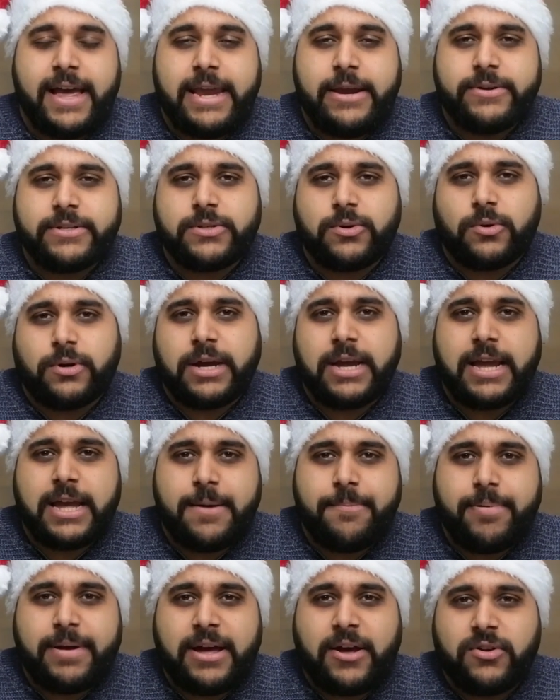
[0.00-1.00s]
He was talking
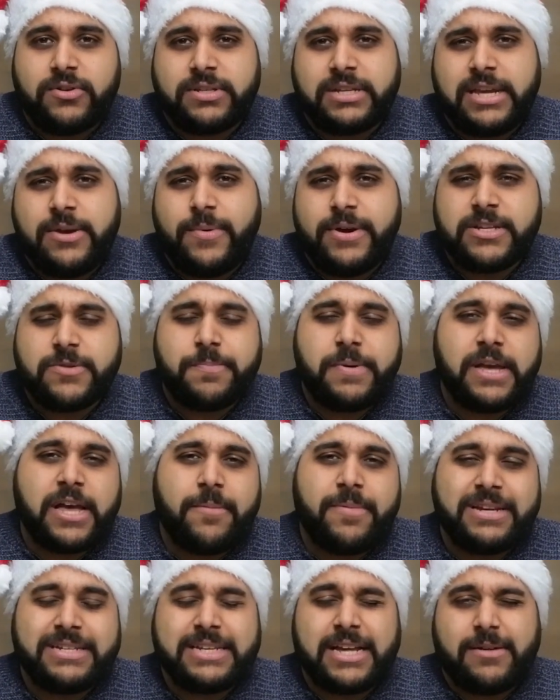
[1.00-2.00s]
about he went to pick
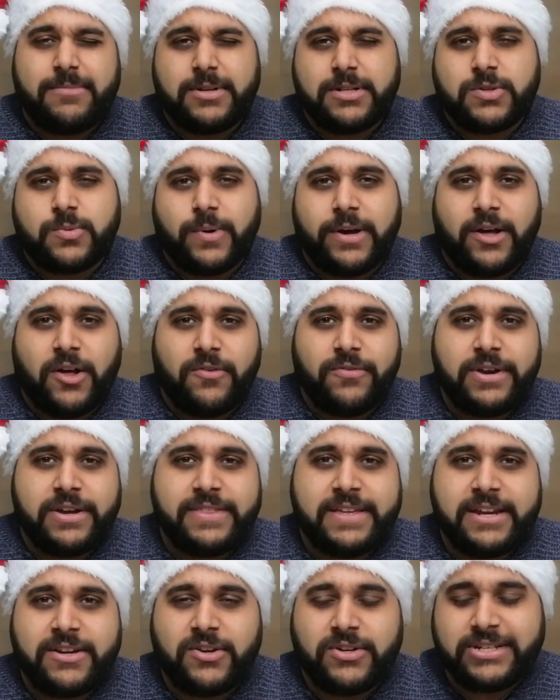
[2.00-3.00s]
up a Dalmore 12
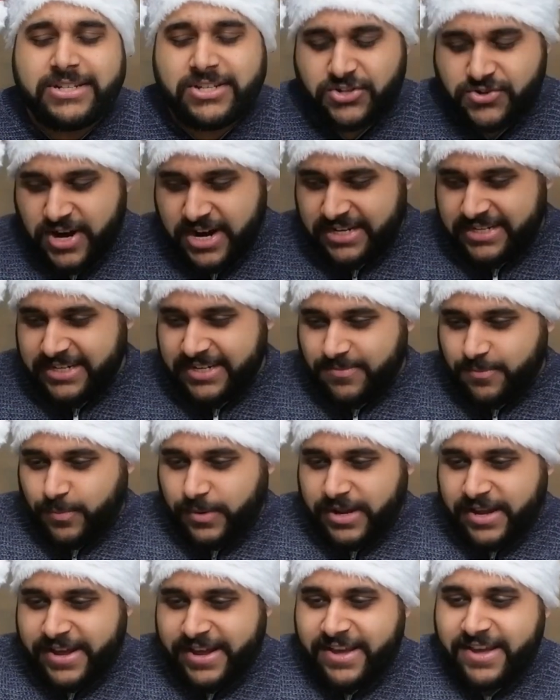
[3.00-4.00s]
and then got distracted
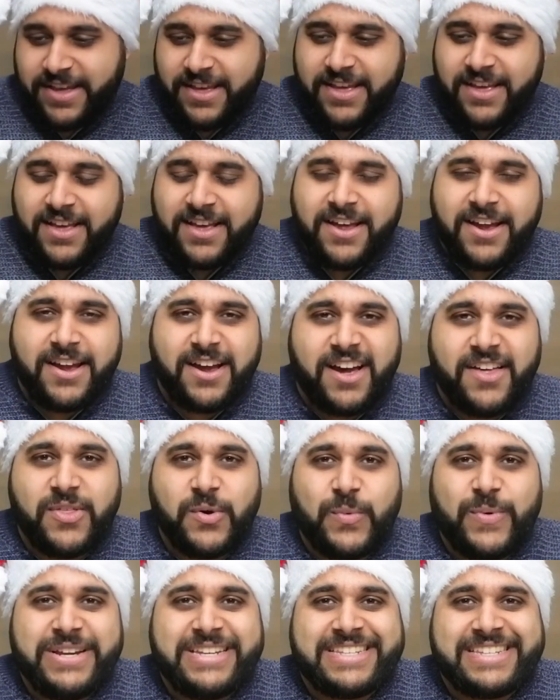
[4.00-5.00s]
by
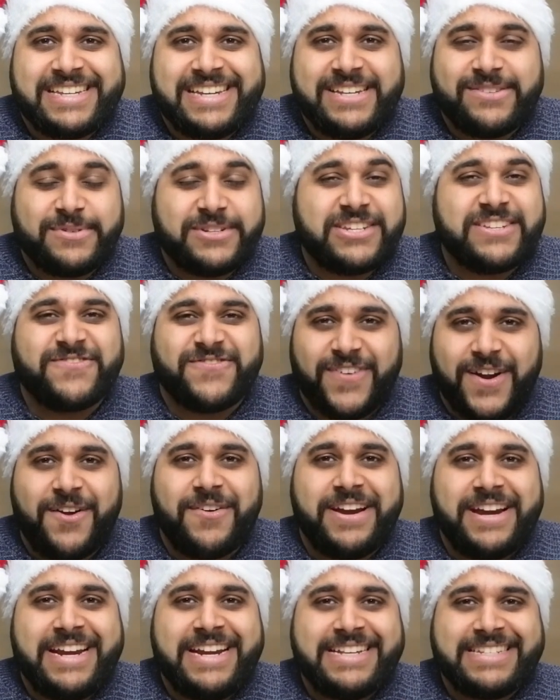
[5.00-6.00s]
other whiskies, which is
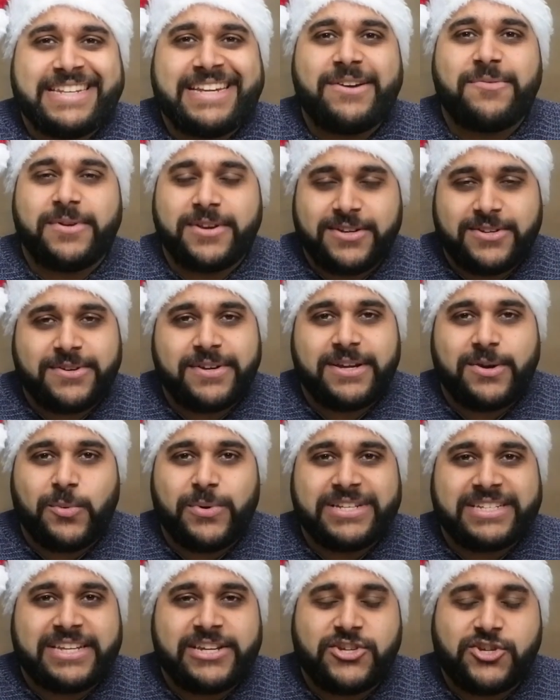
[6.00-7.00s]
very easy when you're doing
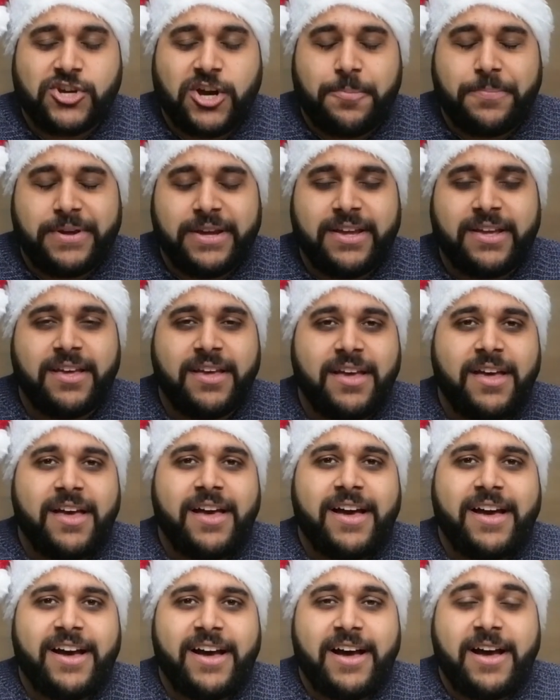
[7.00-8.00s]
whiskey shopping.
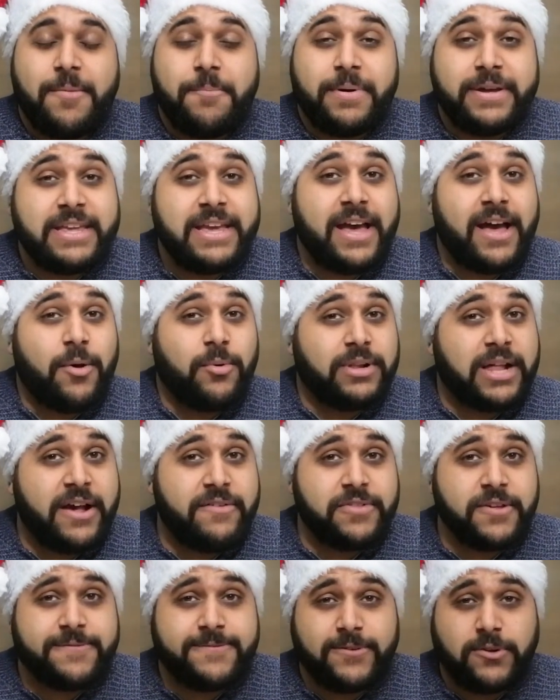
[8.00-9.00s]
But yeah, I will
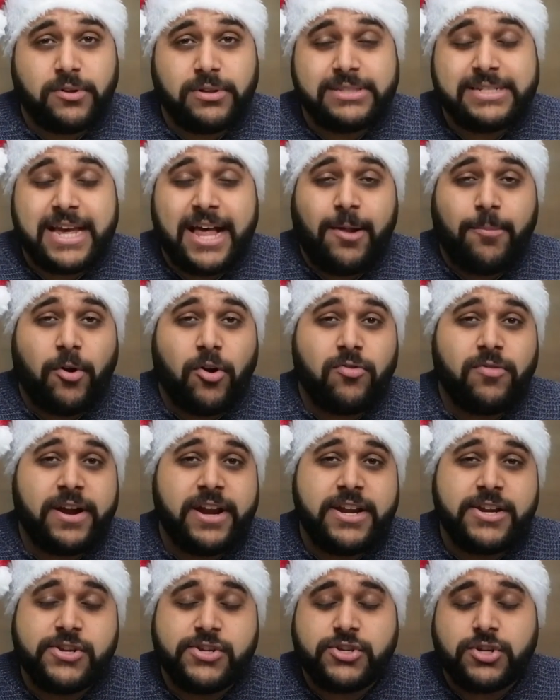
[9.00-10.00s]
have the full Dalmore
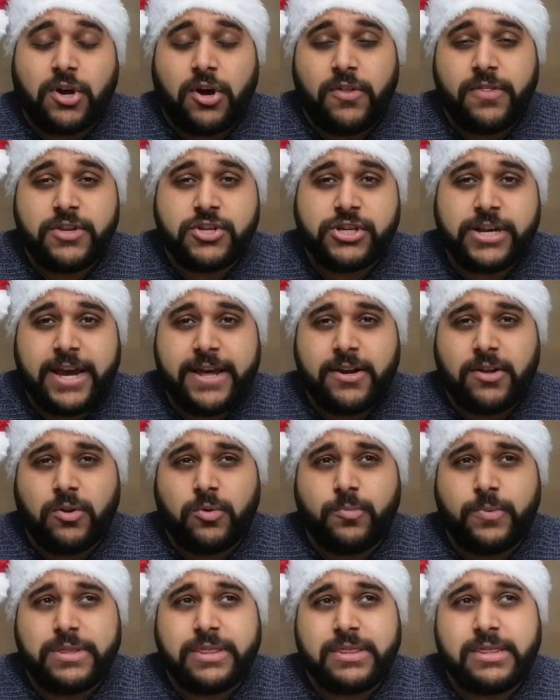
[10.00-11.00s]
range on the
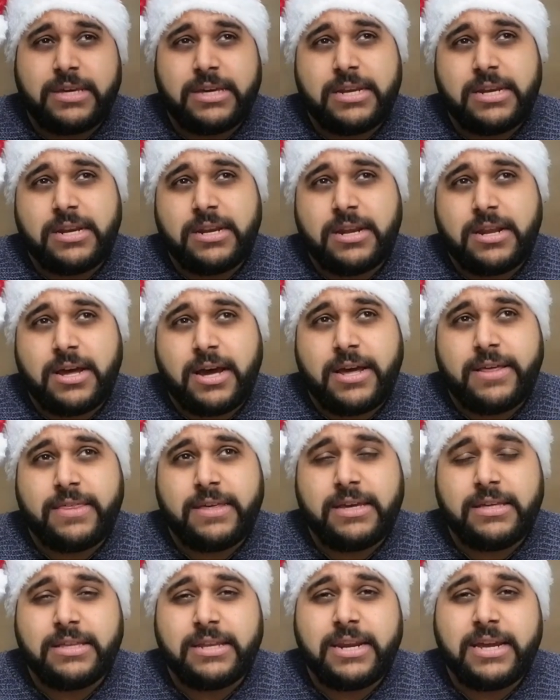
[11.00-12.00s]
channel within, I
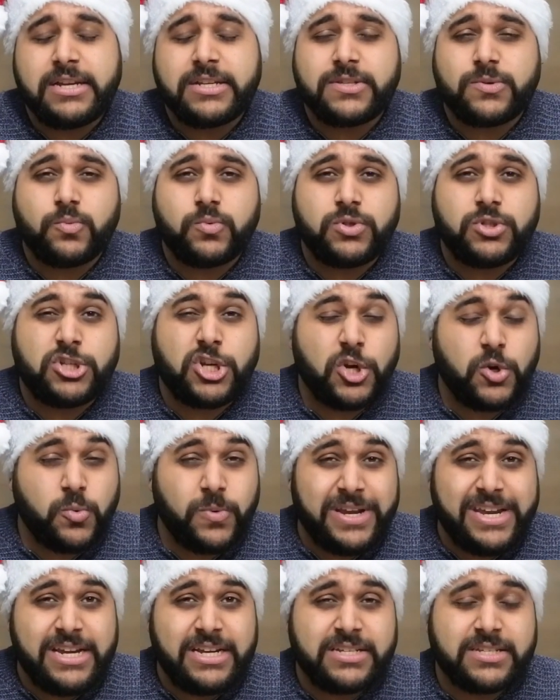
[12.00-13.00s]
think, the next
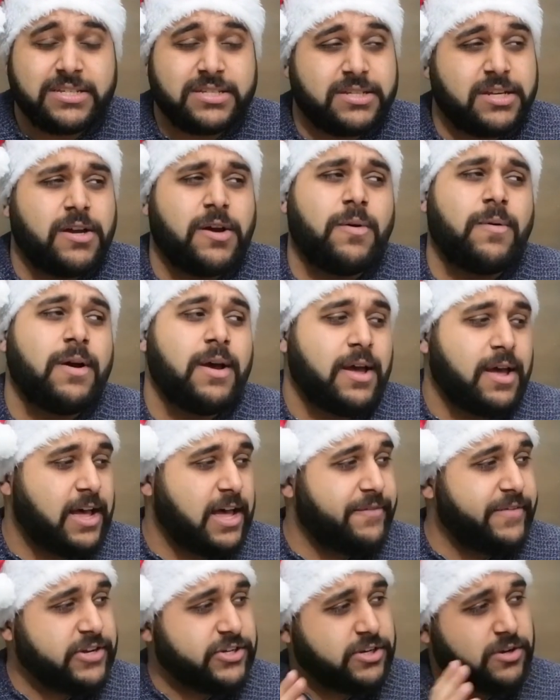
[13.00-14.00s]
2 weeks. So
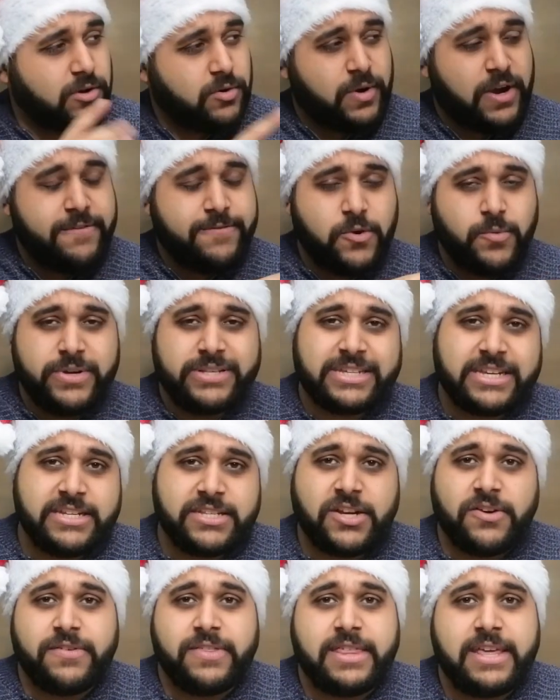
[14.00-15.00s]
I've actually got quite a few
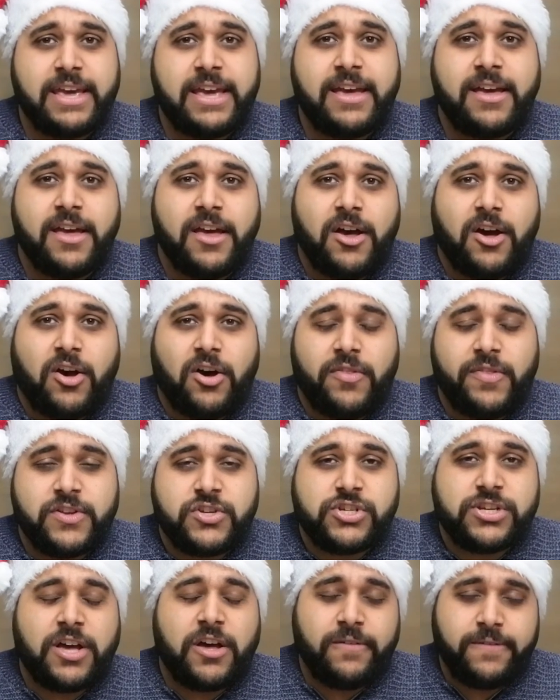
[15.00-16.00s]
whiskies over there on
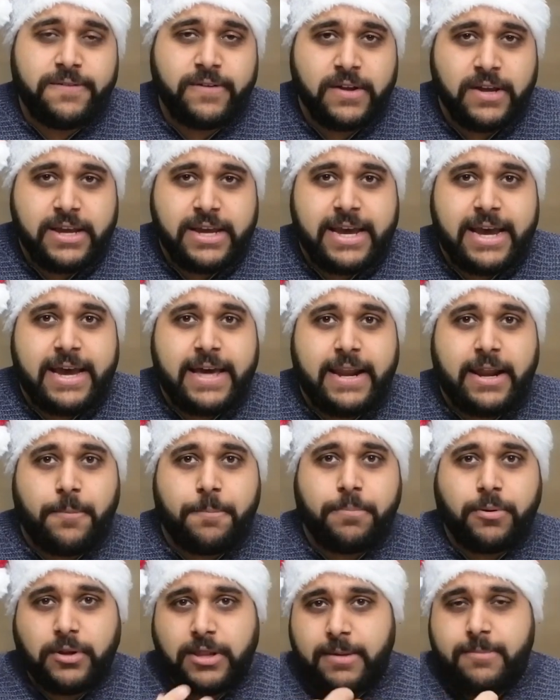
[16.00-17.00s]
the shelf, and
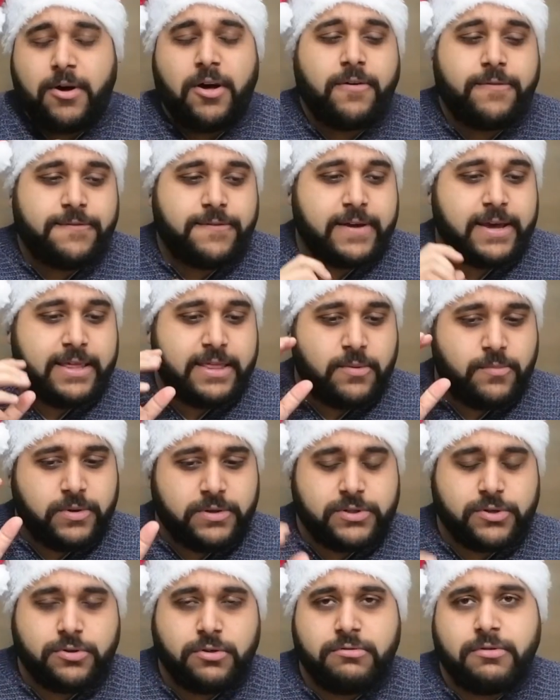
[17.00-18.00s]
I'll pull them off and then
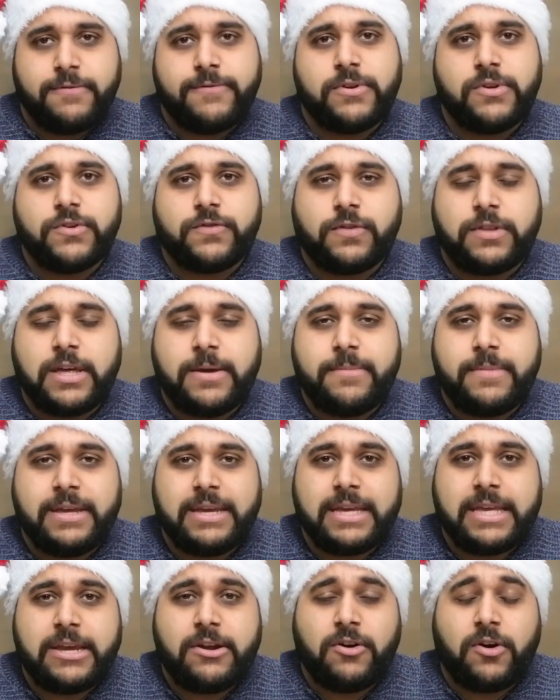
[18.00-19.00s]
we'll do the reviews for them
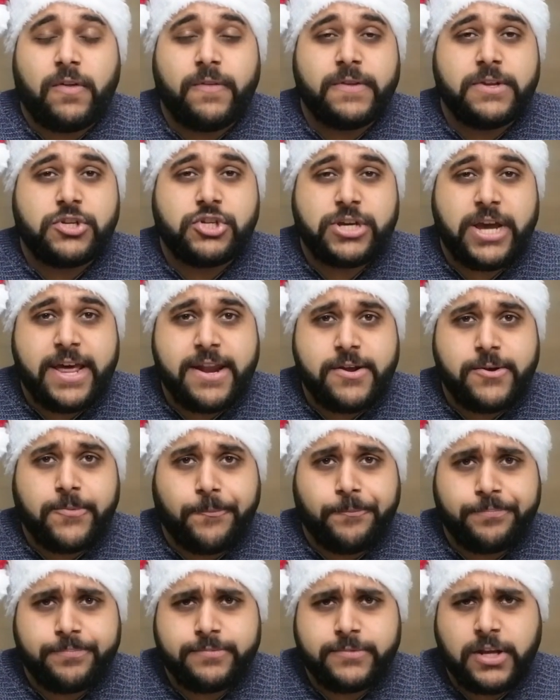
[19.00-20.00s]
here on the
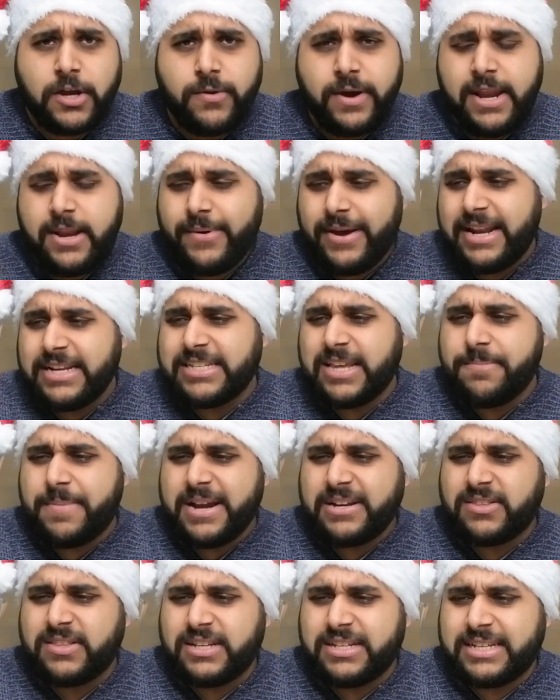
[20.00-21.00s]
channel. So anyway, let's get
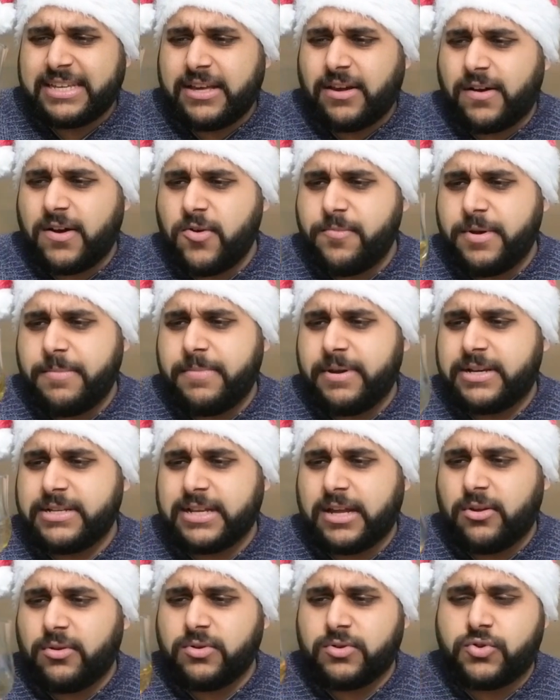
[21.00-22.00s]
back to the Kilchoman
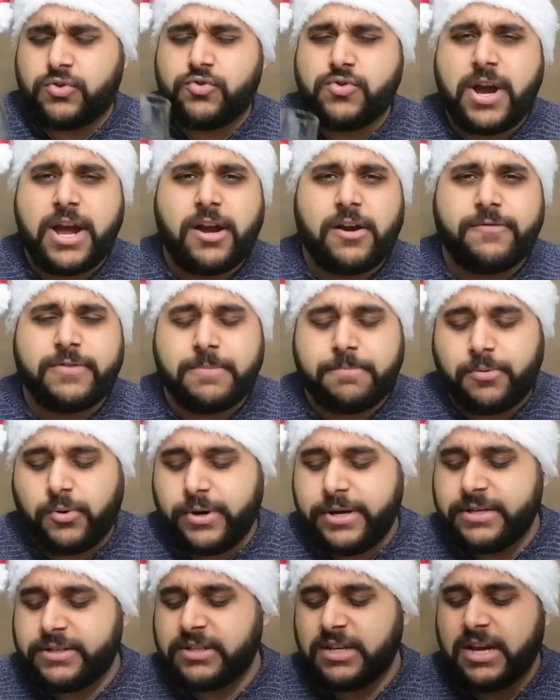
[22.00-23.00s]
because I'll drag off the
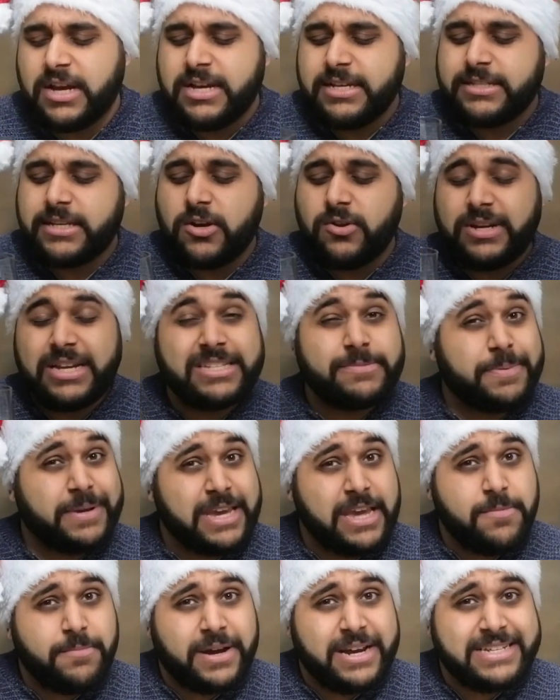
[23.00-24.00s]
point. So let's
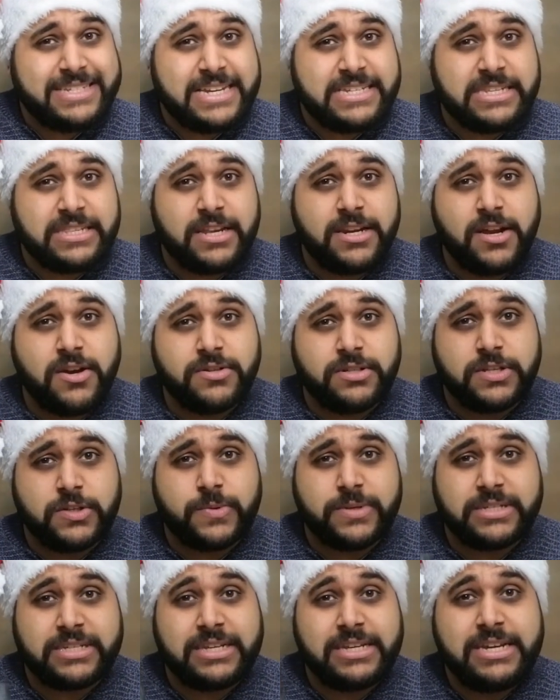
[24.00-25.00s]
begin by assessing the nose in
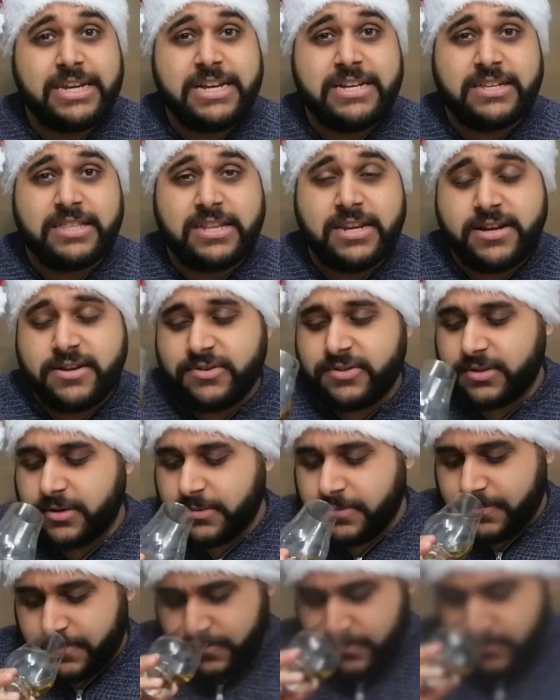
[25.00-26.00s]
this whiskey. Into the nose.